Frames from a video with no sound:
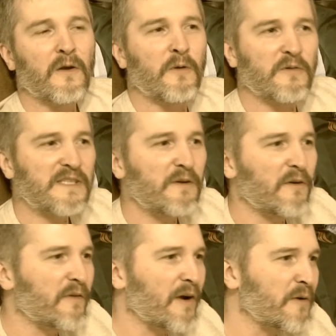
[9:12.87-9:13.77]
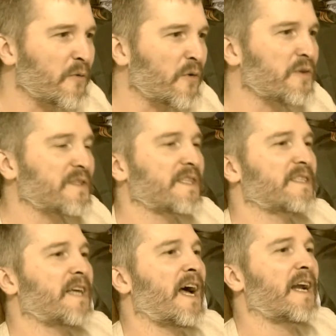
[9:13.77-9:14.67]
and we were still a very rural
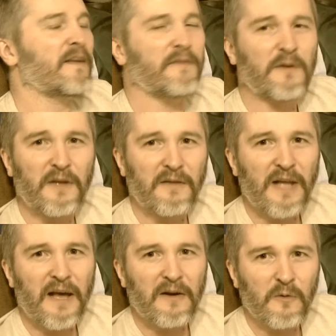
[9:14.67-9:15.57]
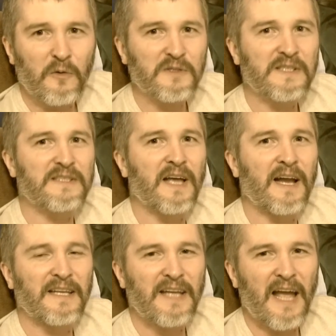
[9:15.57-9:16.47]
society. If you lived out in a rural
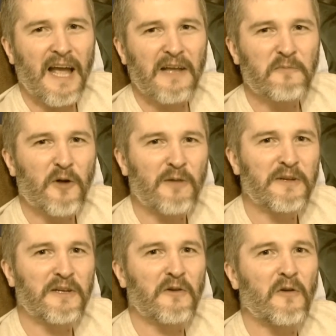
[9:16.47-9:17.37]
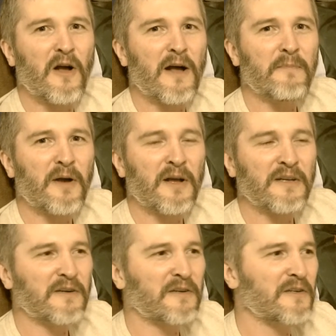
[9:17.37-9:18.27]
society, yeah, you probably grew up
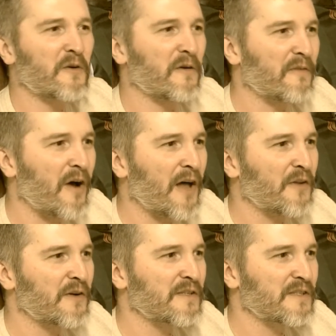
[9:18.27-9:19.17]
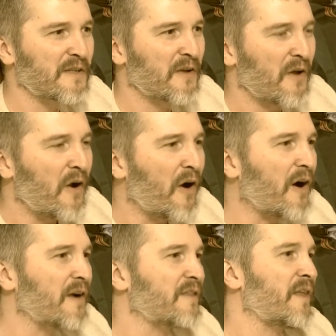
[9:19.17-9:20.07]
under your father's
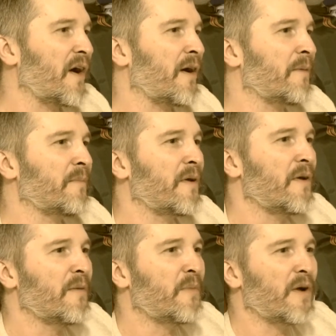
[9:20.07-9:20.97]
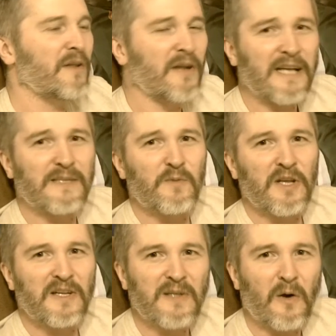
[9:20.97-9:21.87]
hard thumb. But you got to be
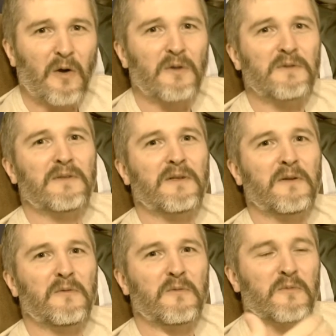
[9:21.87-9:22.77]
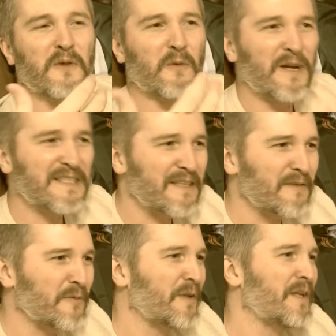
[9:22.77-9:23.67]
an adult. You, there
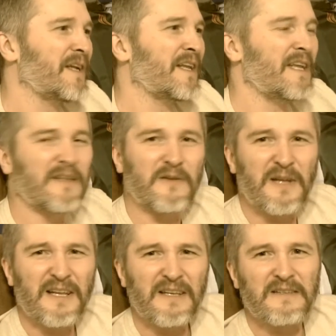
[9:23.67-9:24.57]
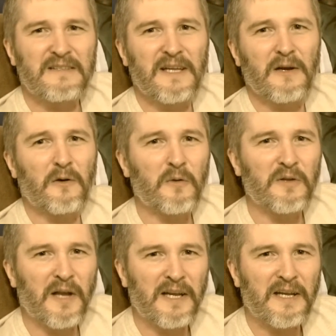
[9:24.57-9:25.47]
wasn't really any, you didn't deal
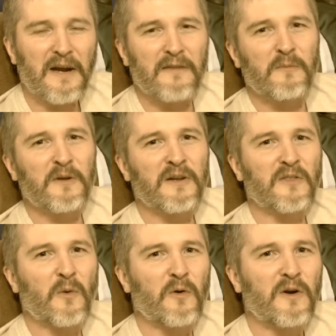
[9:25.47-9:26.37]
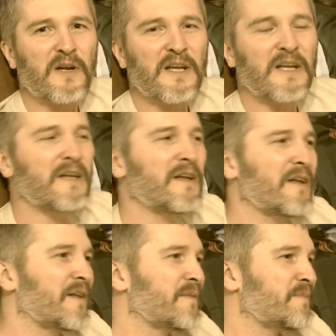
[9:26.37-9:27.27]
with like government authority